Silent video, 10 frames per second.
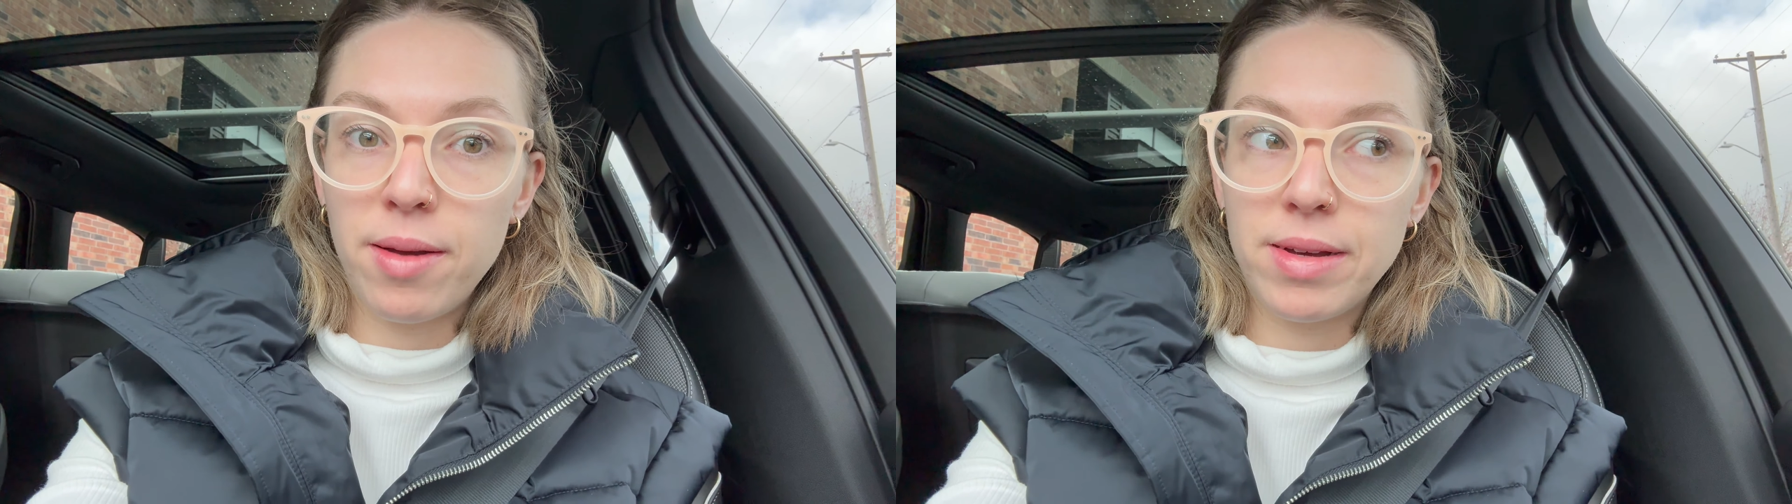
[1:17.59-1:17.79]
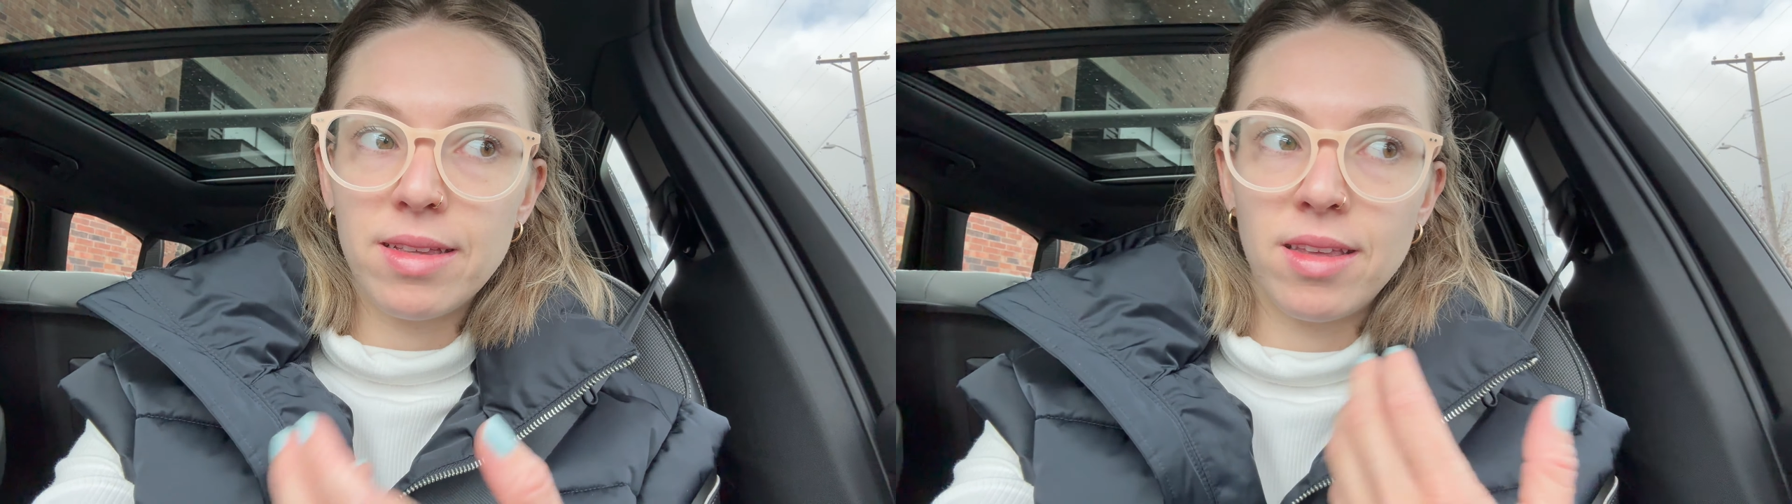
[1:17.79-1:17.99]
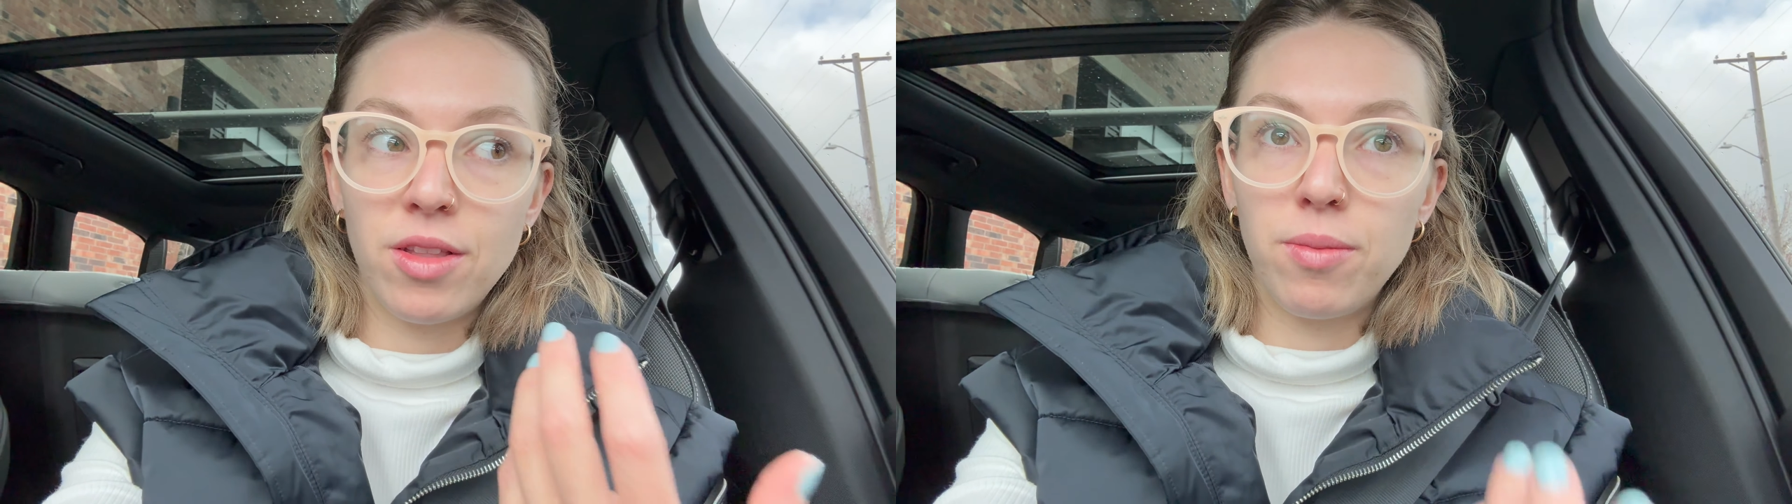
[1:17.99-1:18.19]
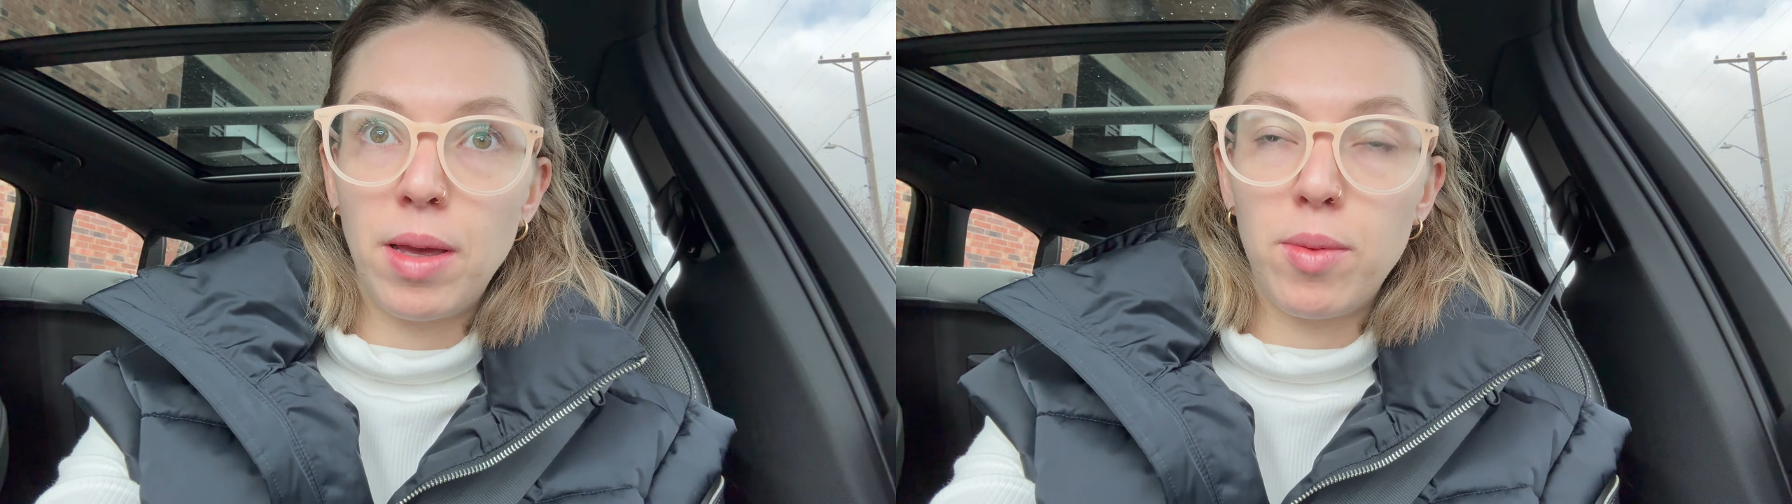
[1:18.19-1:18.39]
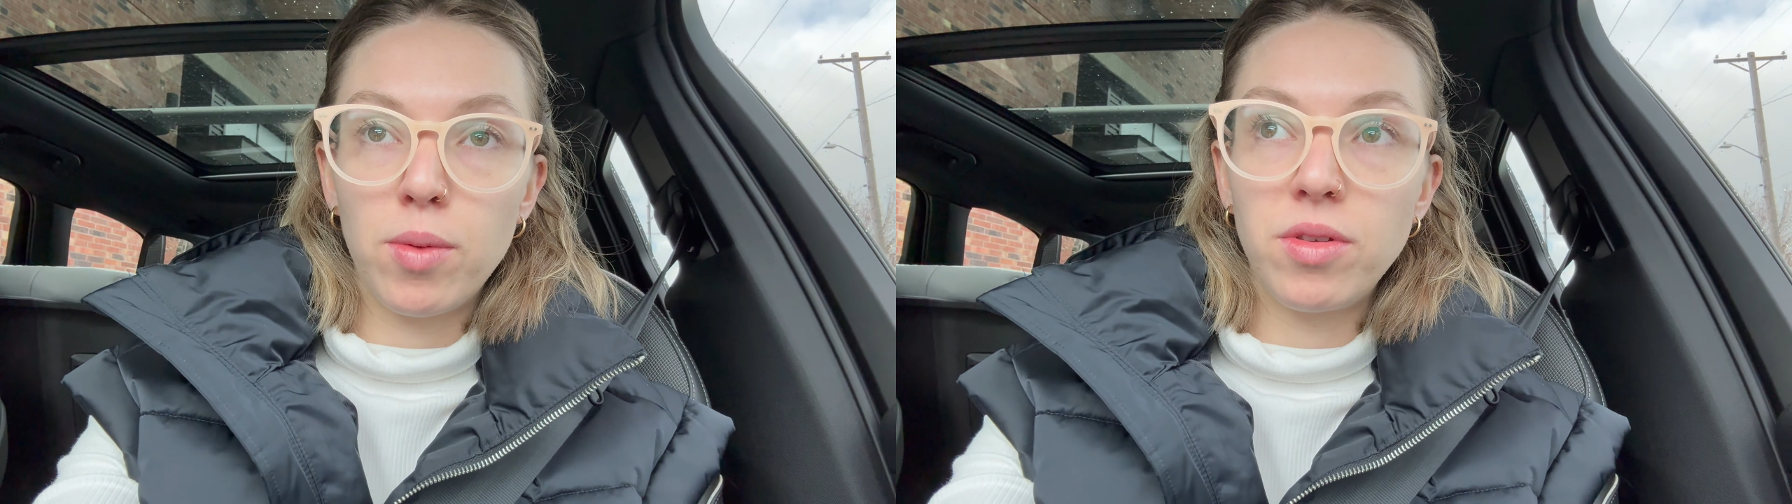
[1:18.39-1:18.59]
because then their
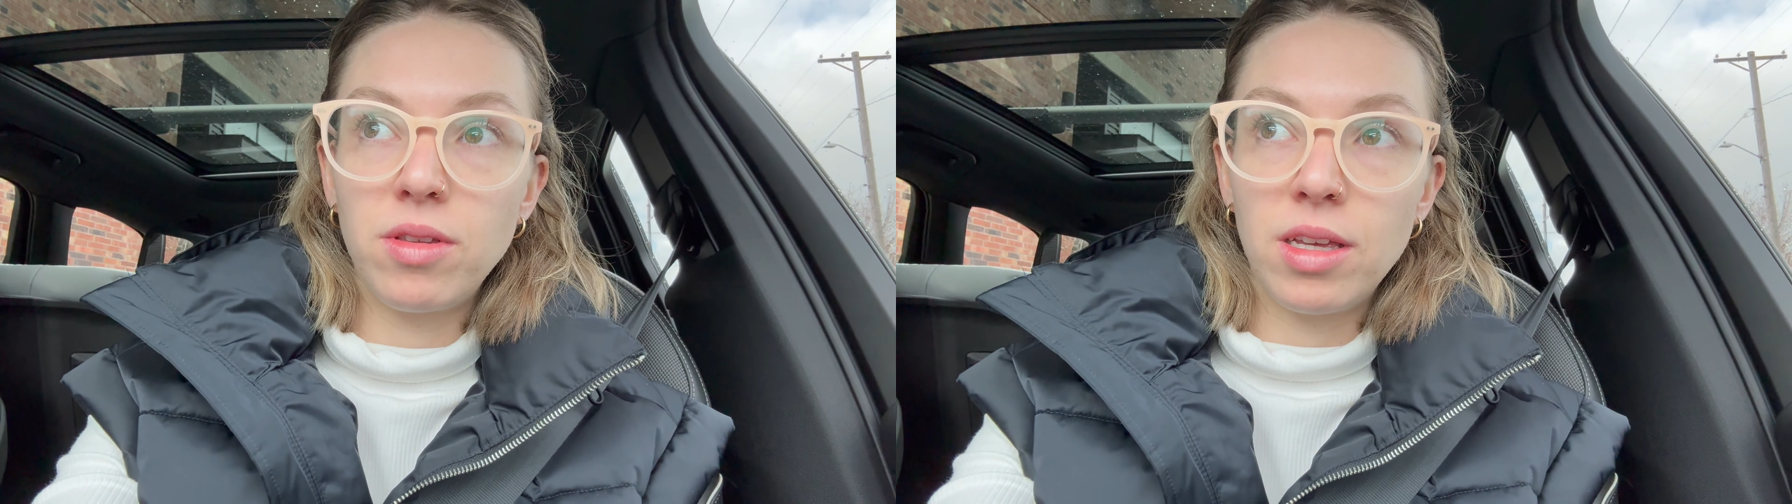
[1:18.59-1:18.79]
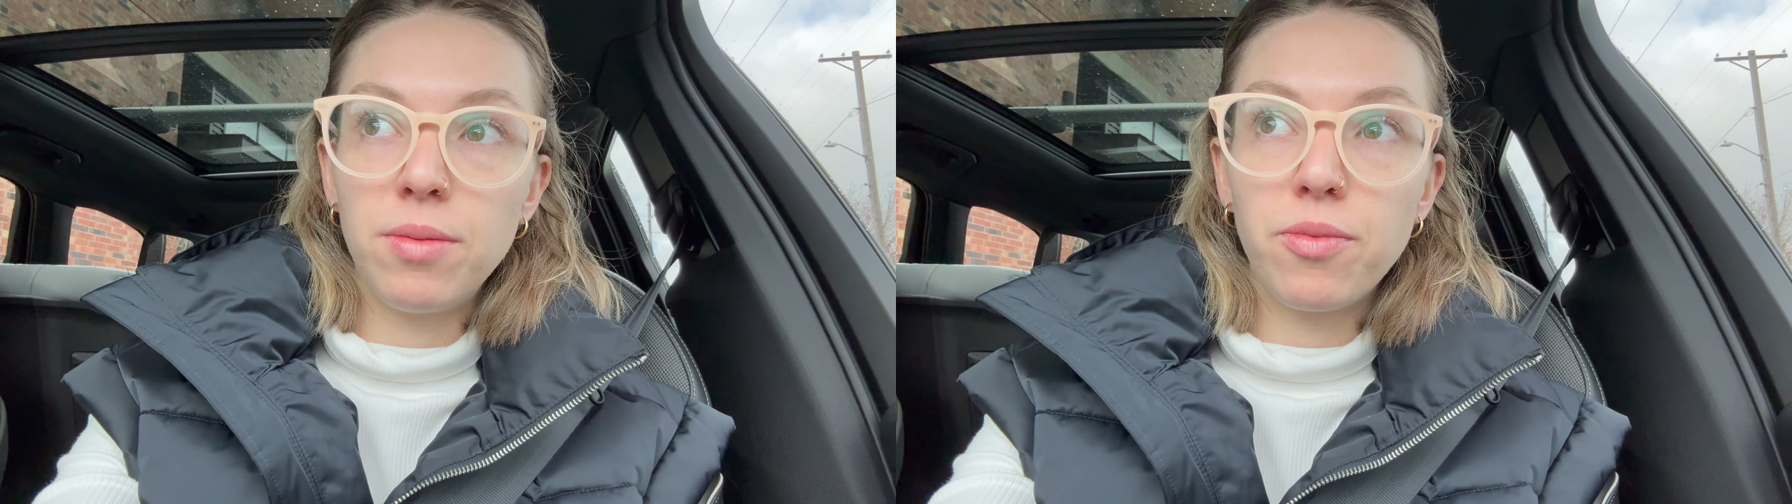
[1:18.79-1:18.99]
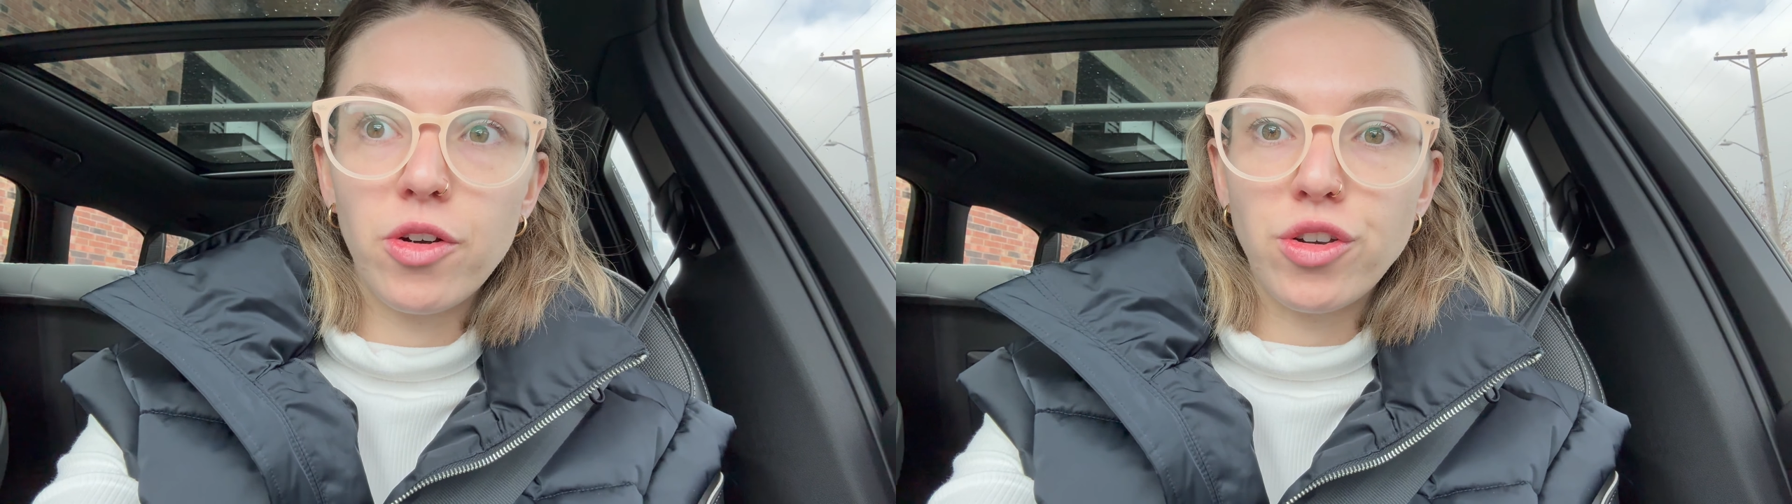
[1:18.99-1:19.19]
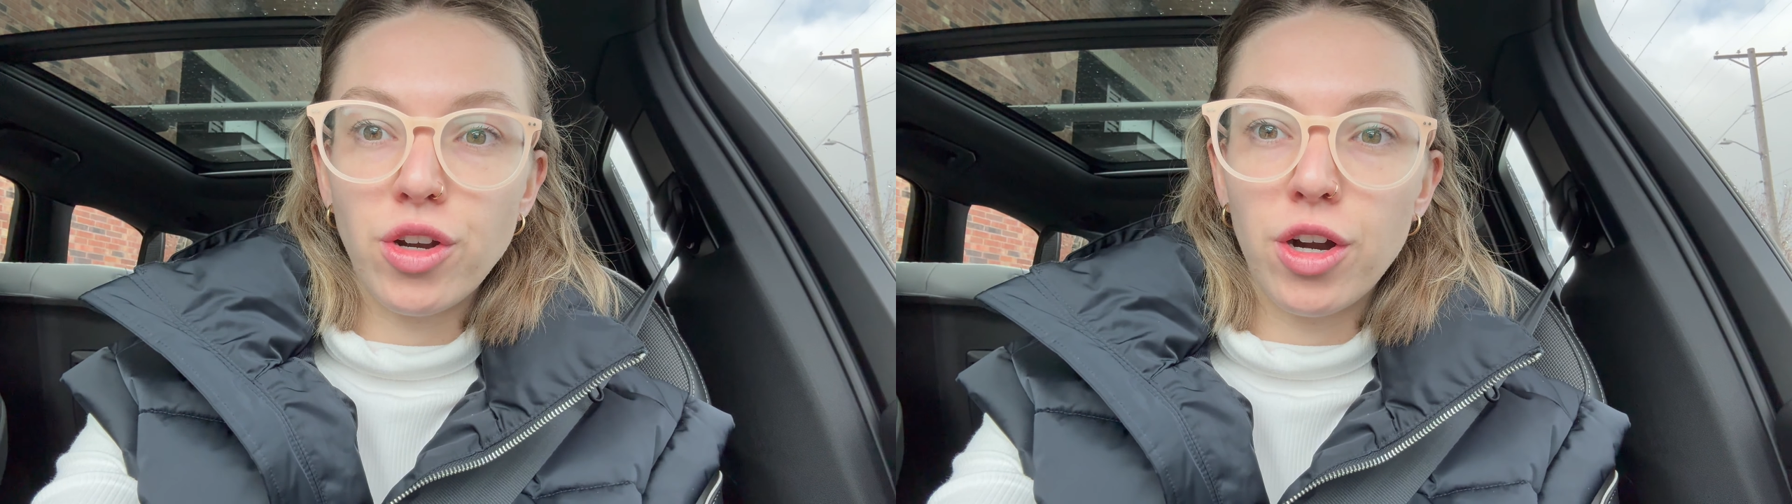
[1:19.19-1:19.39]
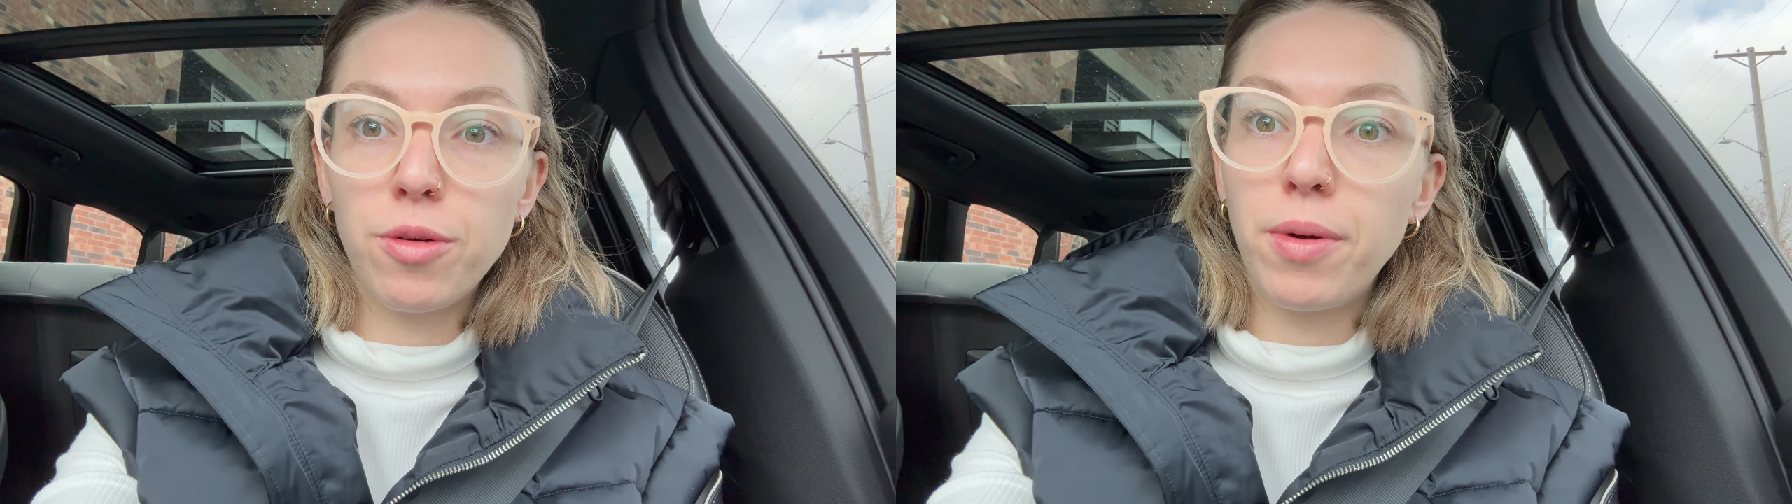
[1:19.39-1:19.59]
baby will sleep for sure,